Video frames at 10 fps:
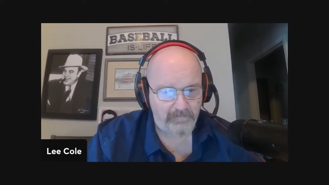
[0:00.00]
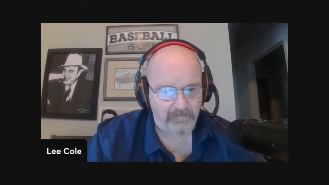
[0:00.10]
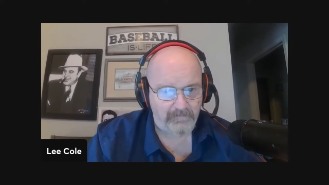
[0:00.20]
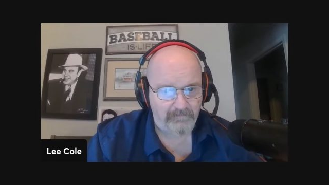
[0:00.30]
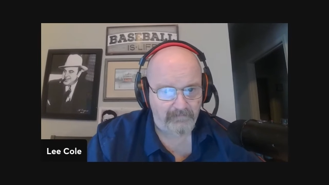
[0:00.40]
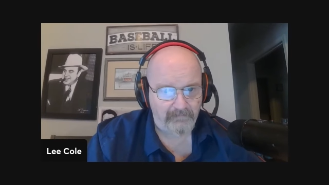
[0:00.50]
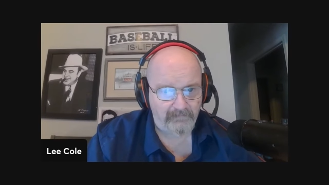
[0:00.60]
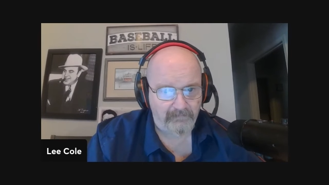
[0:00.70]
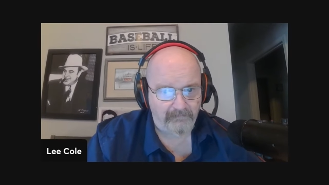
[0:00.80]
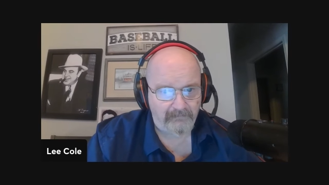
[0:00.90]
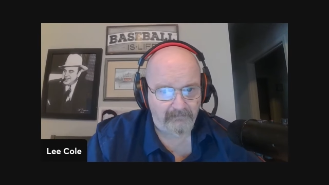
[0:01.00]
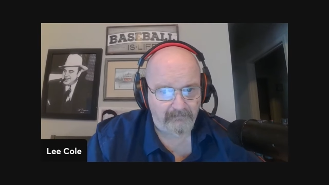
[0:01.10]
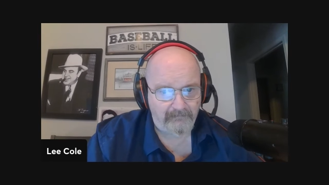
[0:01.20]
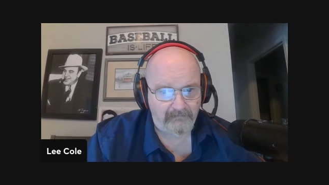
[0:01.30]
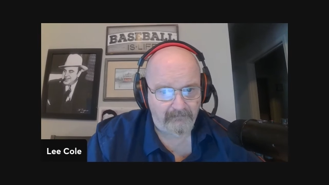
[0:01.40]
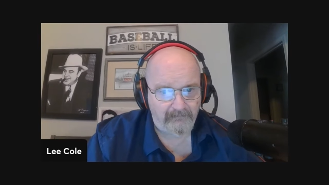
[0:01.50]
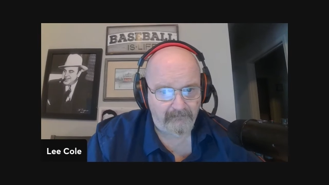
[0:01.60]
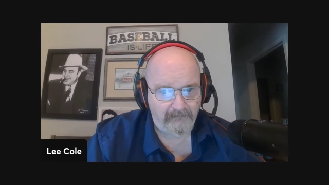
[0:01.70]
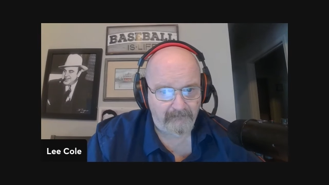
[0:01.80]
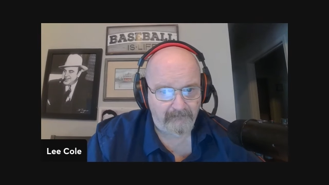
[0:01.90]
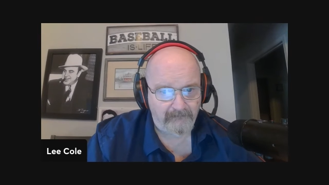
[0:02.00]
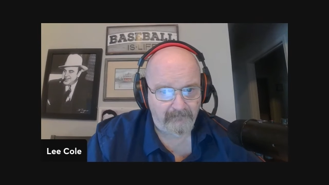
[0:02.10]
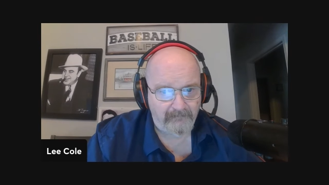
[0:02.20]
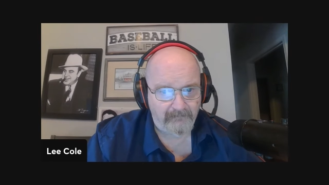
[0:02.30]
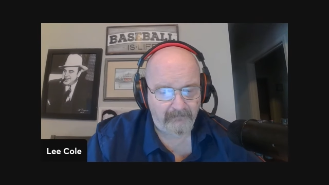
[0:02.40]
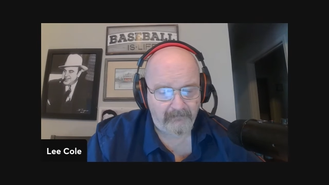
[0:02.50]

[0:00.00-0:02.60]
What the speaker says: (no one is talking)